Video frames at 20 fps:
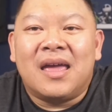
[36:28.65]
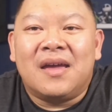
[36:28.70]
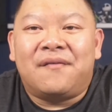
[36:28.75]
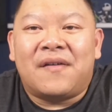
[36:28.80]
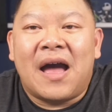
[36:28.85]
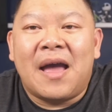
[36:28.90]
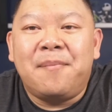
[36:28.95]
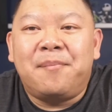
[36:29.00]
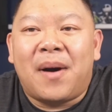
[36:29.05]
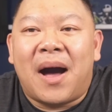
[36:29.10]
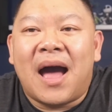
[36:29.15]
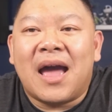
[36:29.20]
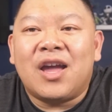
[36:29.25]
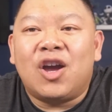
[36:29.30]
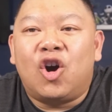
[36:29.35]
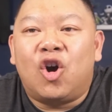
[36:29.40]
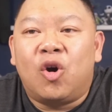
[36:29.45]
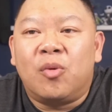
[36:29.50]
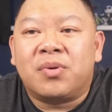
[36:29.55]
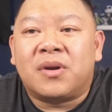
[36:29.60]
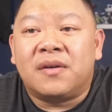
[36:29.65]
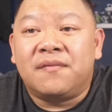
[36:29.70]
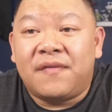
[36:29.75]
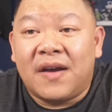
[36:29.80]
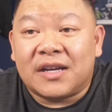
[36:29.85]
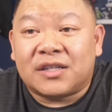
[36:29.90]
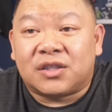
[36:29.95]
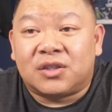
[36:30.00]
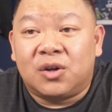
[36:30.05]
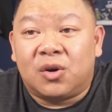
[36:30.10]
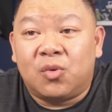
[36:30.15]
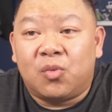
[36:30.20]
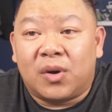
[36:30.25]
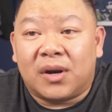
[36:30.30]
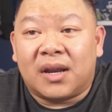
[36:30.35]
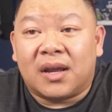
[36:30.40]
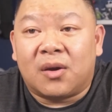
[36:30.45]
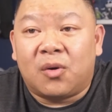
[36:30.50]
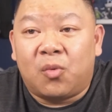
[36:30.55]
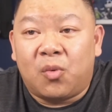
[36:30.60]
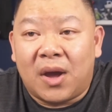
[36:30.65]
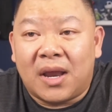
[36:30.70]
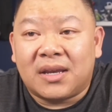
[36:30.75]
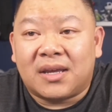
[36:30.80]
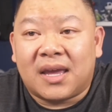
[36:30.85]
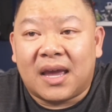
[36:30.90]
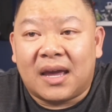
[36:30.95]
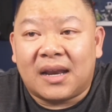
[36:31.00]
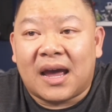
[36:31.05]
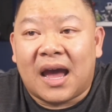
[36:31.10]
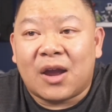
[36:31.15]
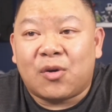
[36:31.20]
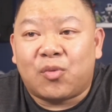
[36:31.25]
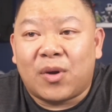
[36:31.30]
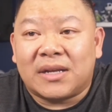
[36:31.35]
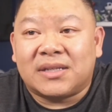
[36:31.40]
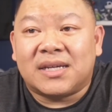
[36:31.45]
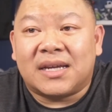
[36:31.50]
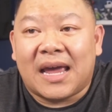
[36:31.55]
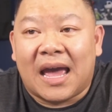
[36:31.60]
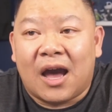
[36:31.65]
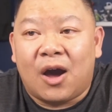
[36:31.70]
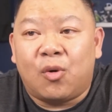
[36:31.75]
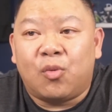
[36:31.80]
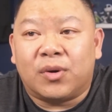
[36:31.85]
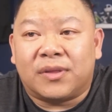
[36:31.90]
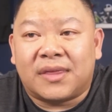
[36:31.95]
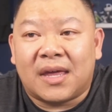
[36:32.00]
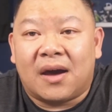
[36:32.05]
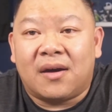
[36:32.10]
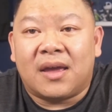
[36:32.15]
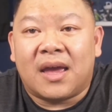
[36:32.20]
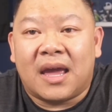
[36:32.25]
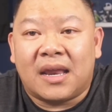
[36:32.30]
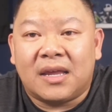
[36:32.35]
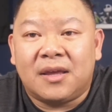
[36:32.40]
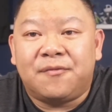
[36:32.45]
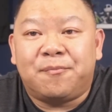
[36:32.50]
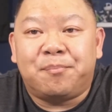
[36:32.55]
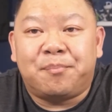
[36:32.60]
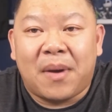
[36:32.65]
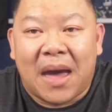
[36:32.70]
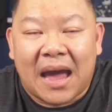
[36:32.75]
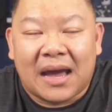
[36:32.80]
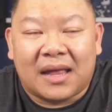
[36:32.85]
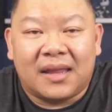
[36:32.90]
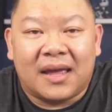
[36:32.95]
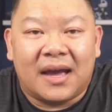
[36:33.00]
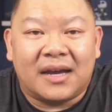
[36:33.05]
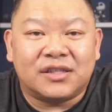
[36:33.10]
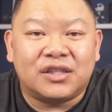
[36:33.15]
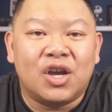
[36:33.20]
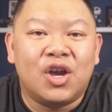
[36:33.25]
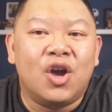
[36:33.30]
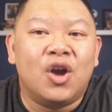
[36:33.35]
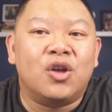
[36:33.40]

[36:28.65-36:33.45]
If I buy a home conventional, when can I rent it out without any backlash?